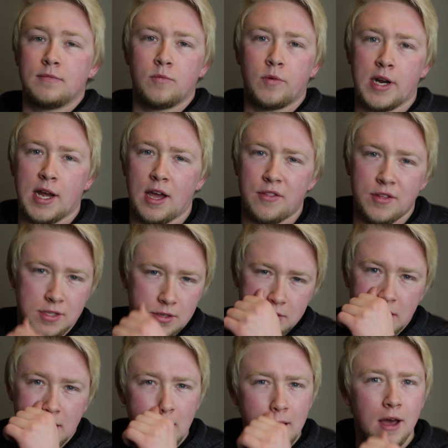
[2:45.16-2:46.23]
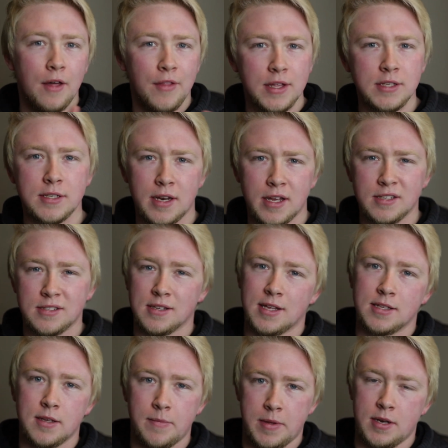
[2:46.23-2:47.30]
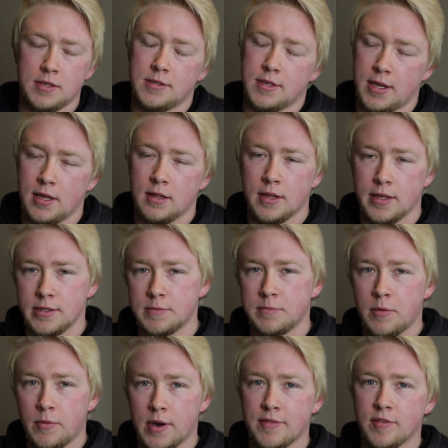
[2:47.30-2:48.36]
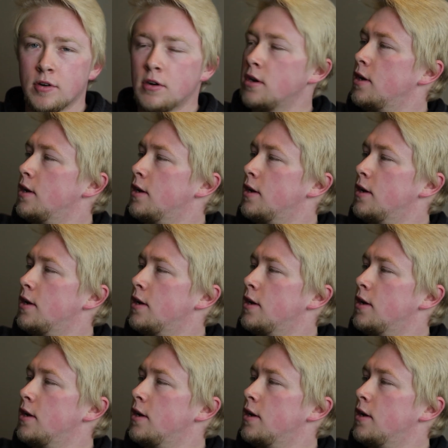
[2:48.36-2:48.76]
when I got this, I was like, oh, that's a nice lens. I mean, it's a kit lens, but whatever.